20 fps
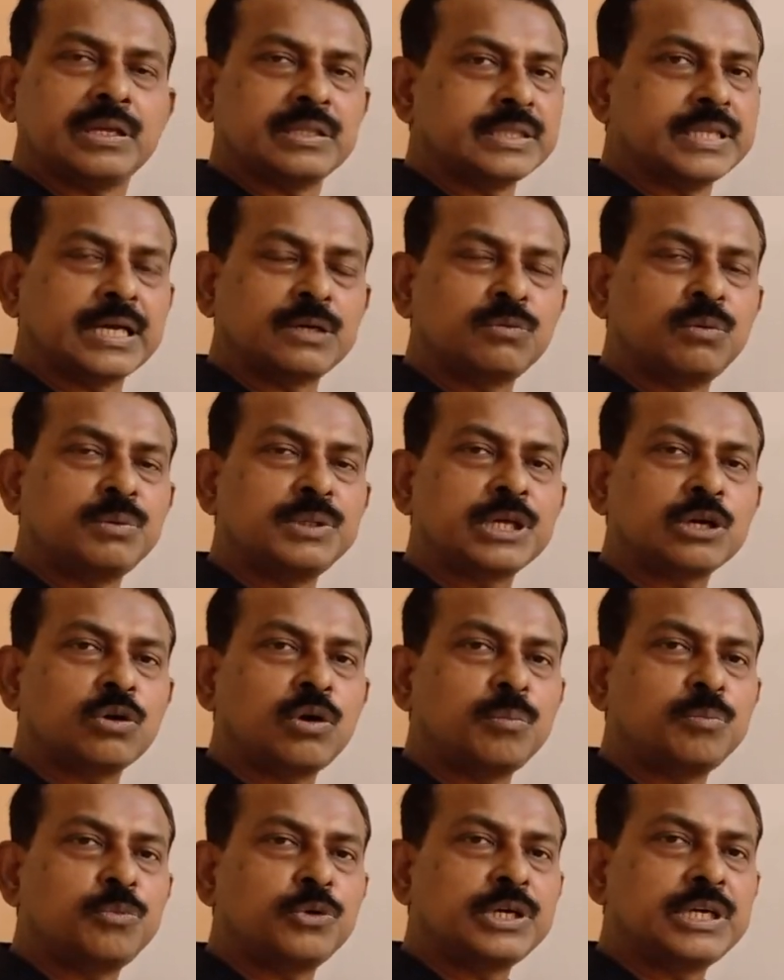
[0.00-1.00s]
That will be the
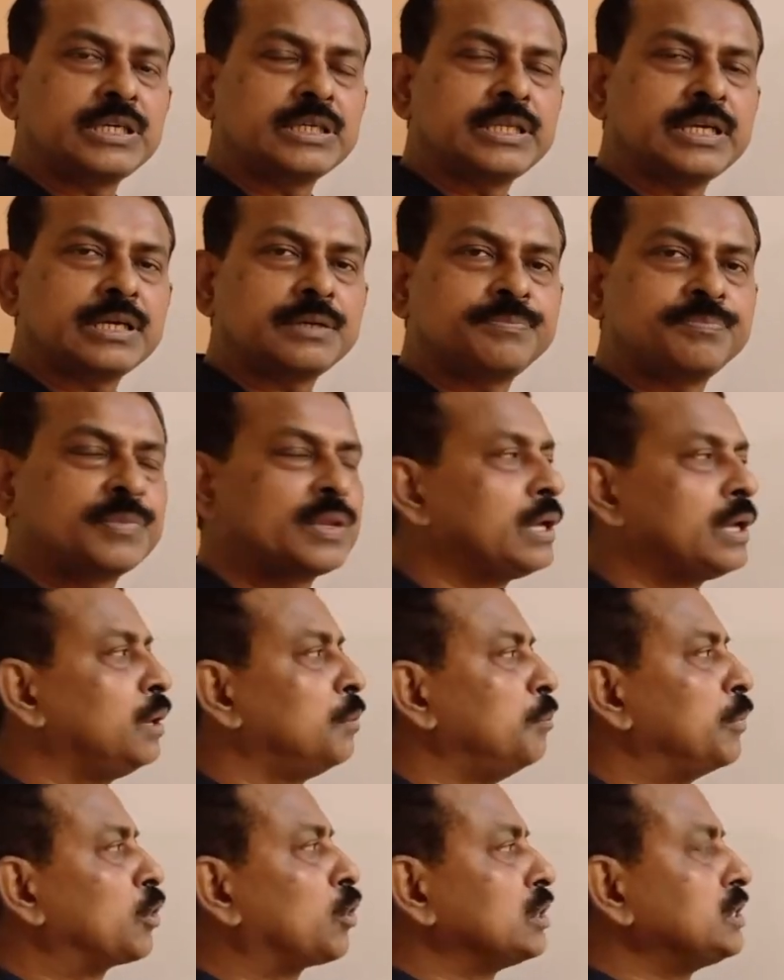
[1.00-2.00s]
component there,
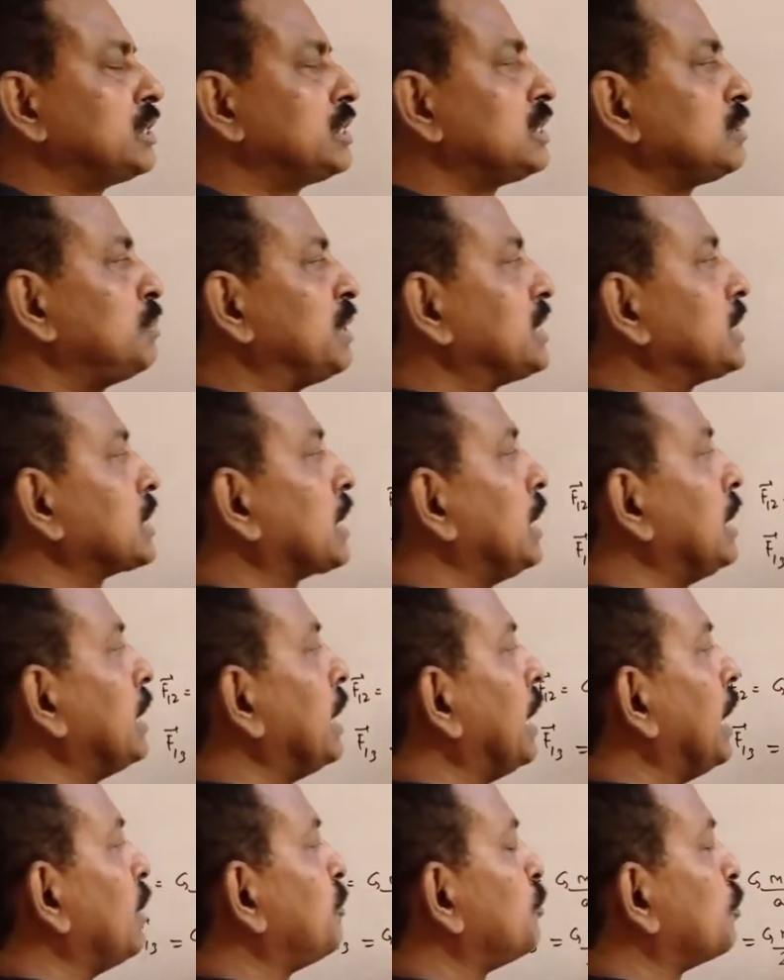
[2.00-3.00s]
because it is basically
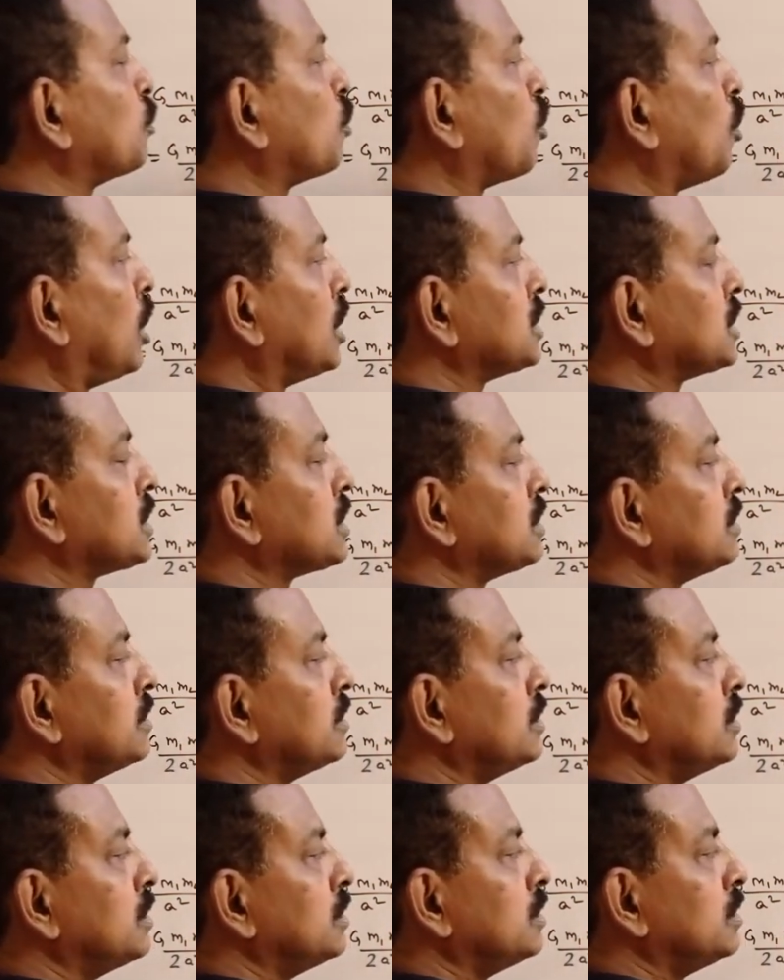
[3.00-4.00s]
F cos
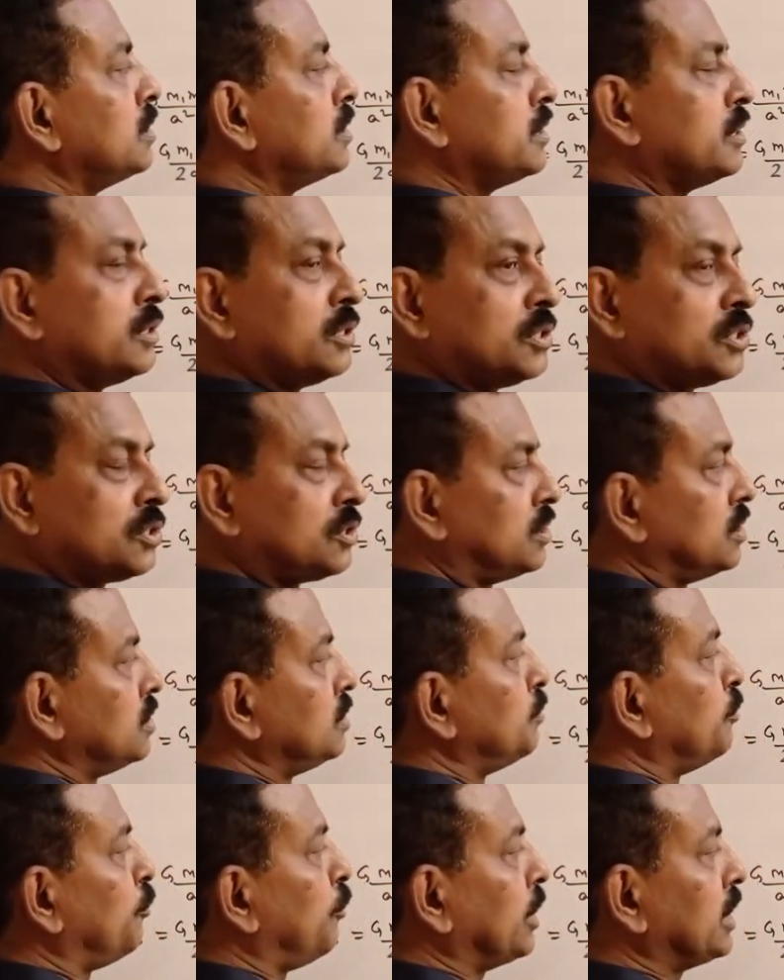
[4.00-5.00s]

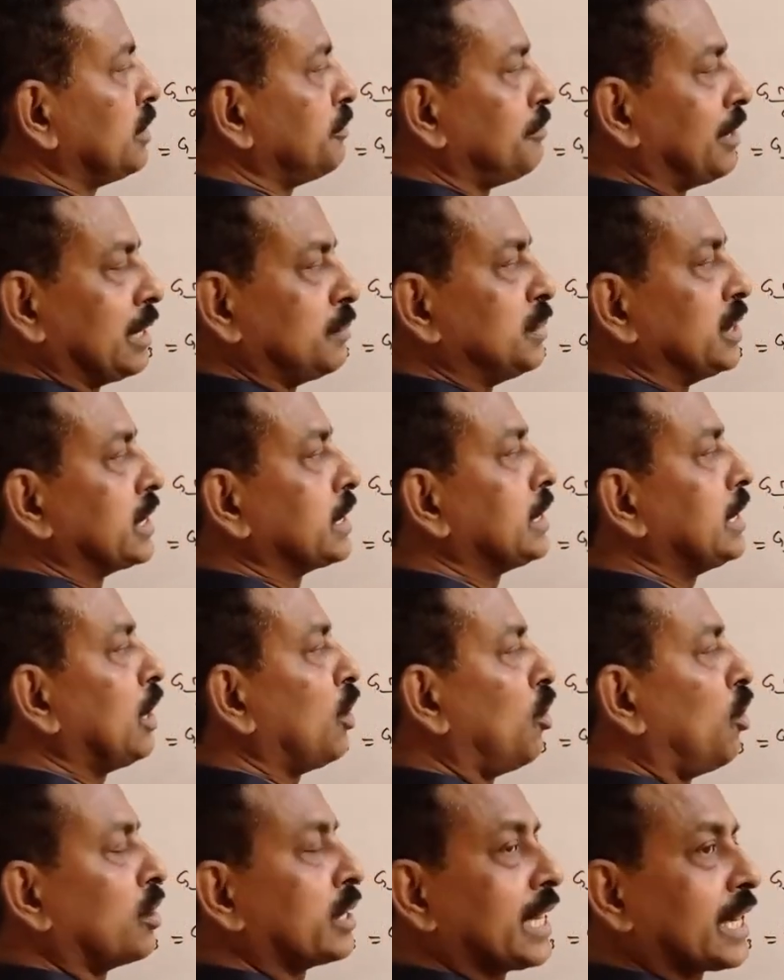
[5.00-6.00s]
45 degree
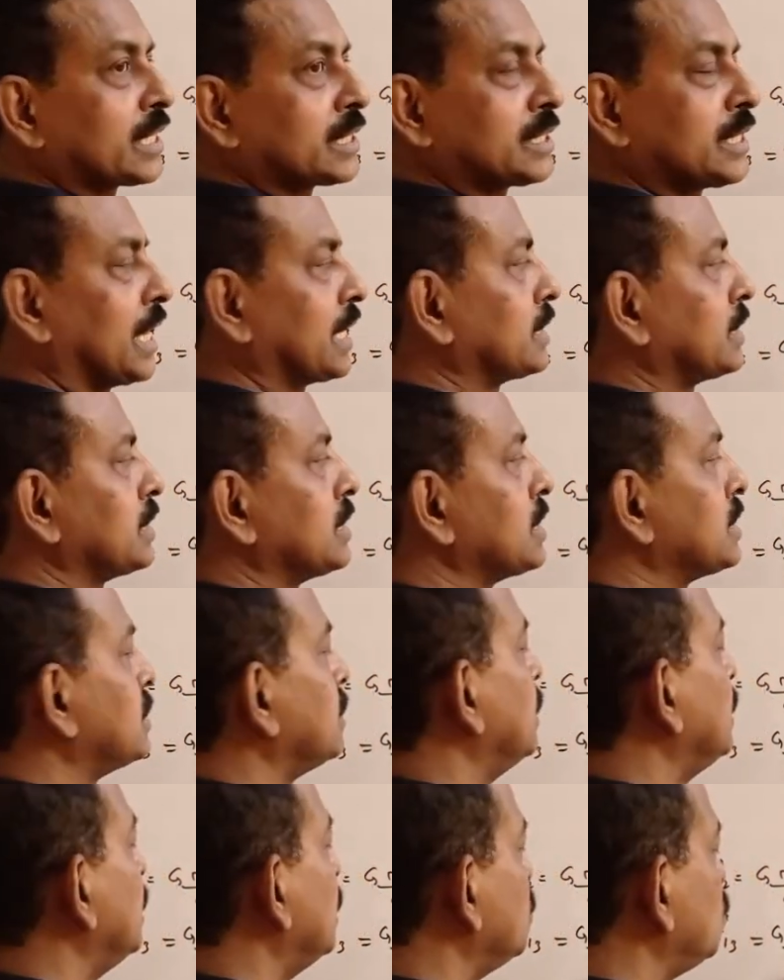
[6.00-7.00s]
along x-axis.
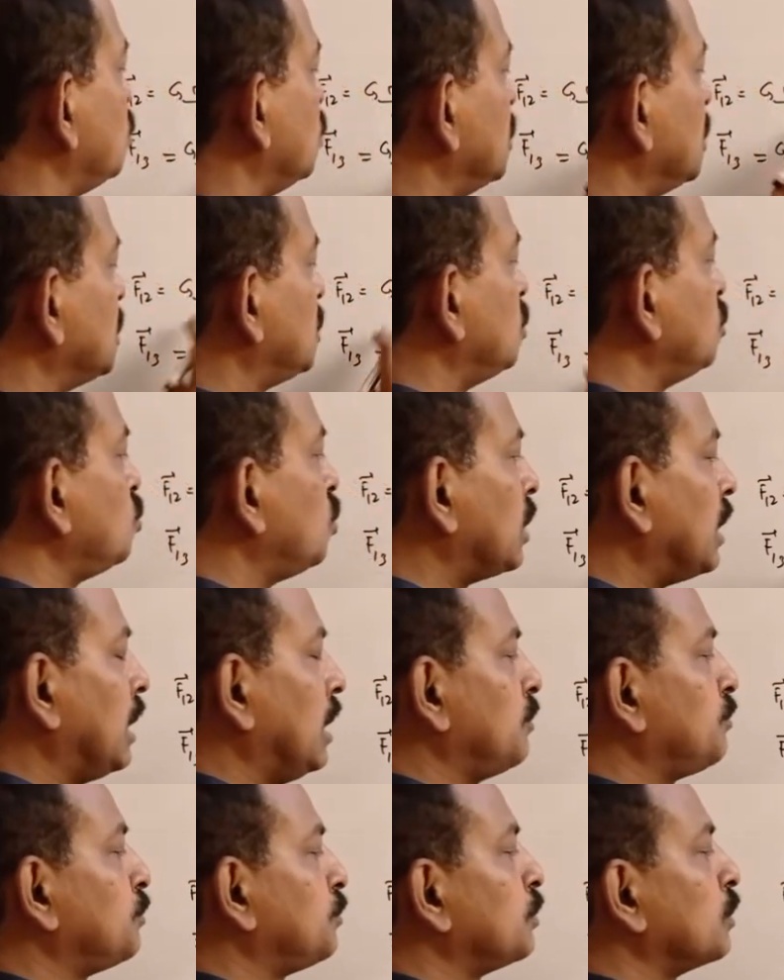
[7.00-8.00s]
So this is your
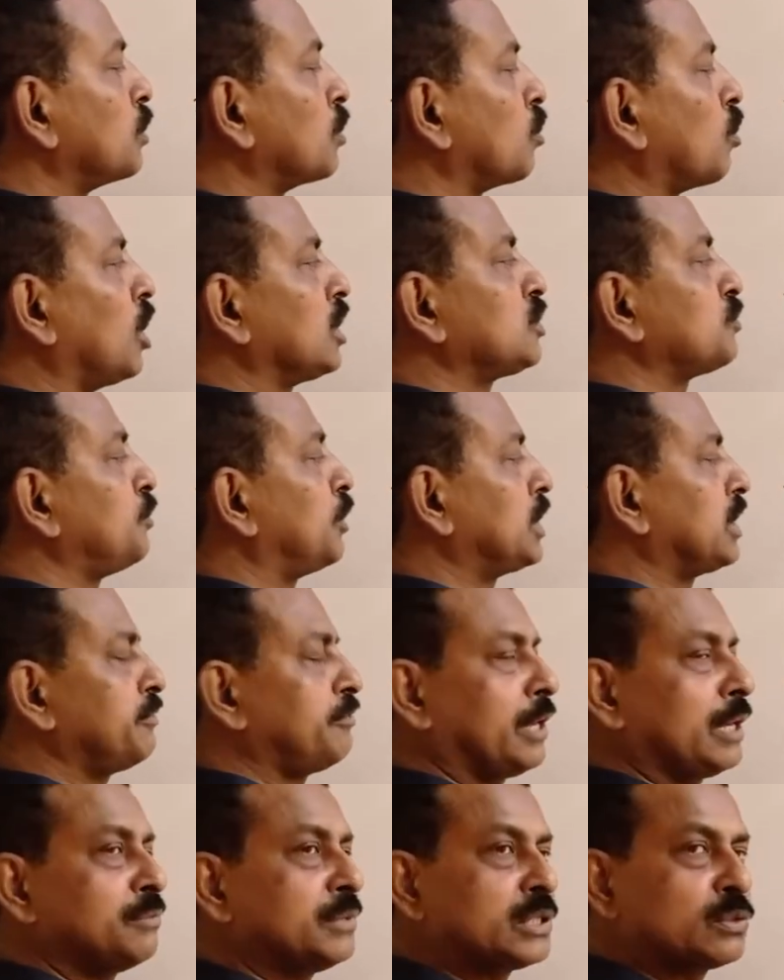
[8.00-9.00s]
F cos
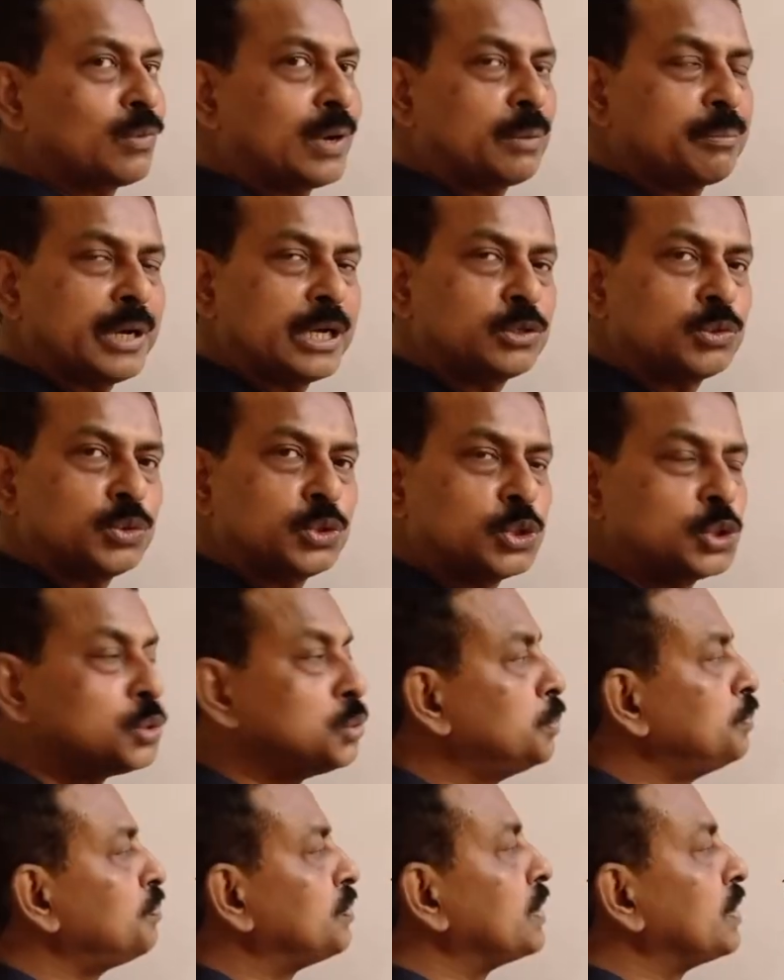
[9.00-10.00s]
45 is 1 by root
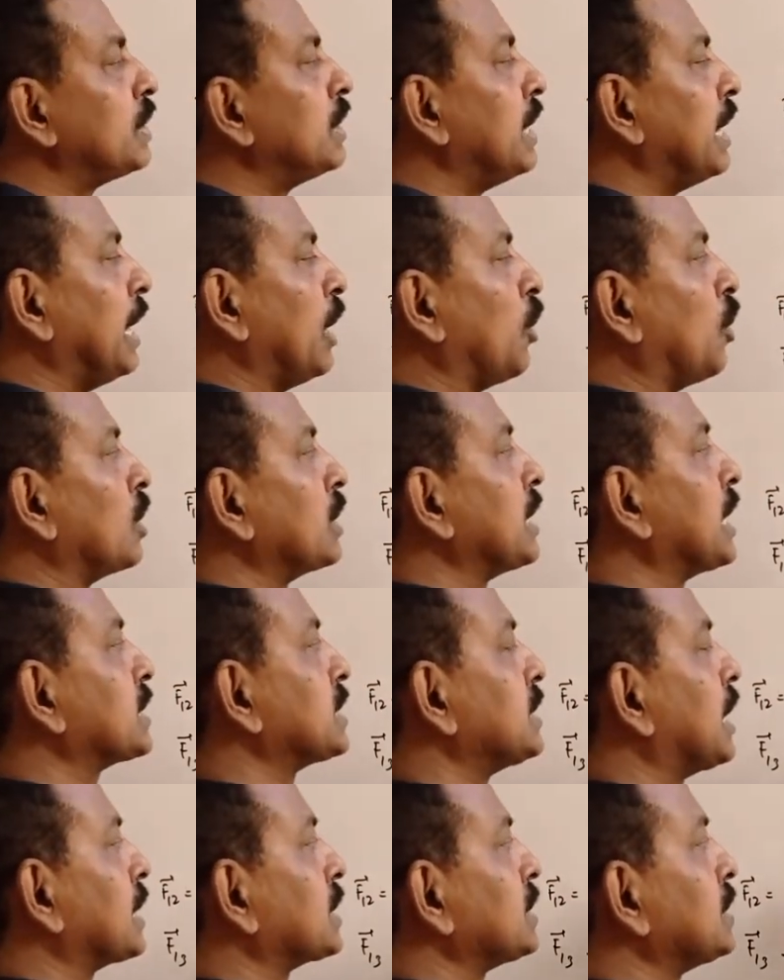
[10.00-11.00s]
2 along
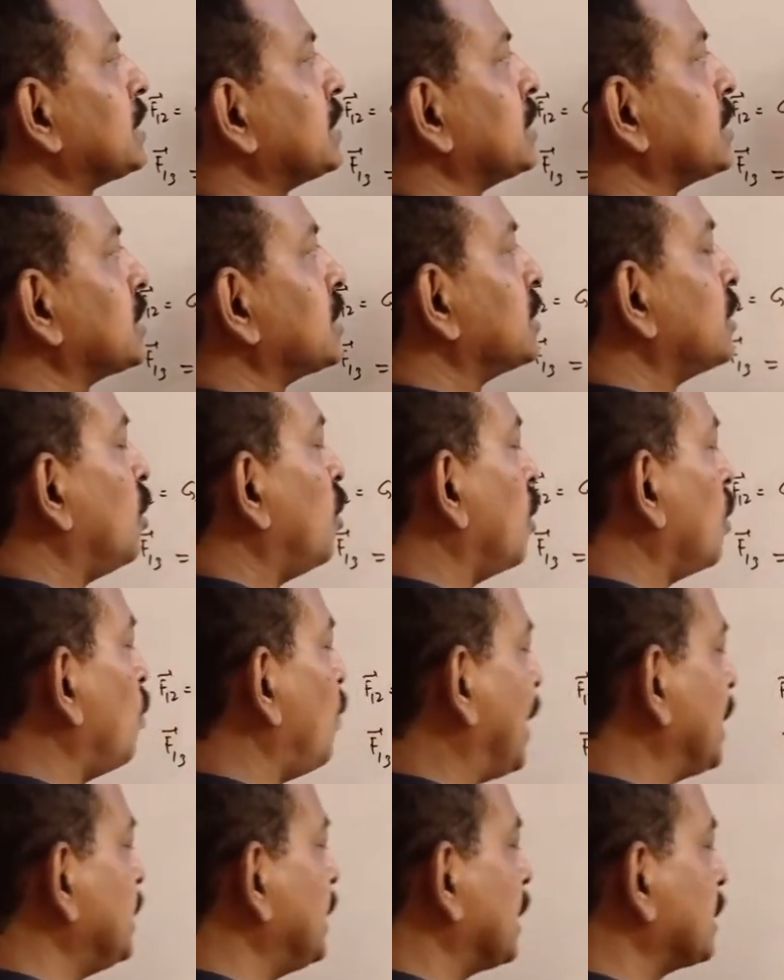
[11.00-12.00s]
x-axis. This is along
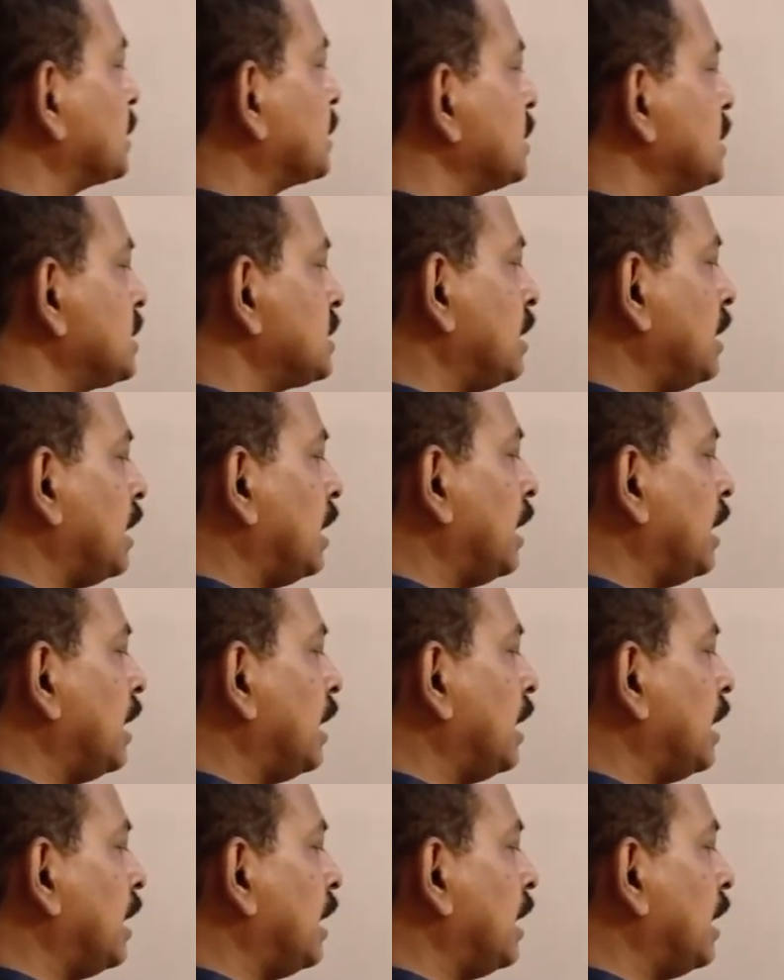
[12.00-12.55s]
y-axis.